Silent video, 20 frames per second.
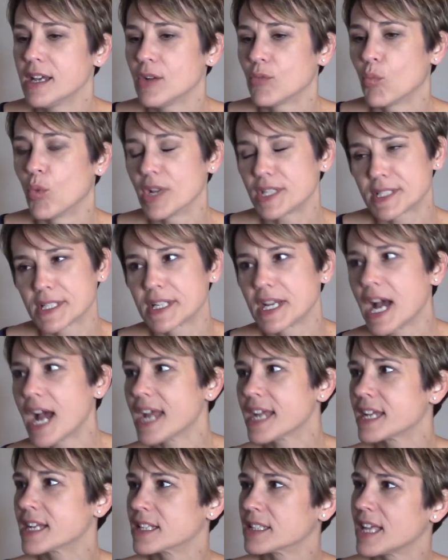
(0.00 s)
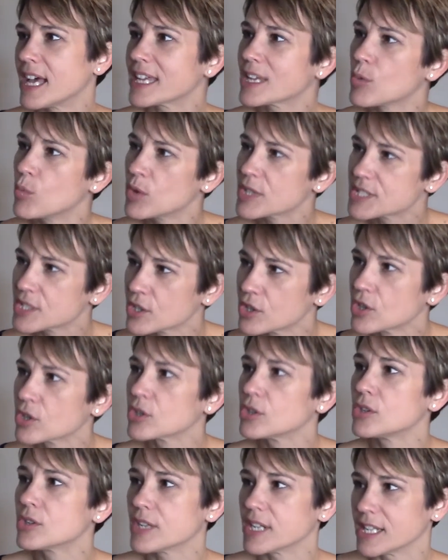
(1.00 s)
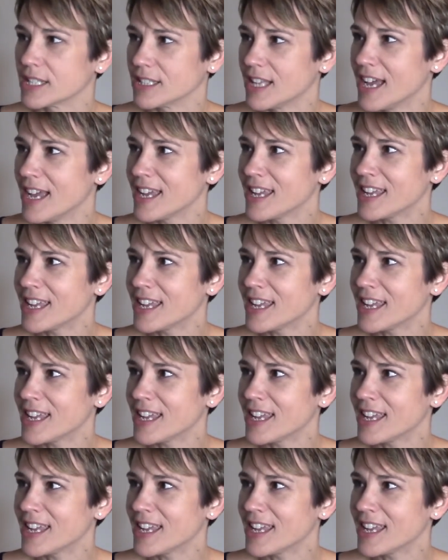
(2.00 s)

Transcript: what's a guy going to like and what's a girl going to like.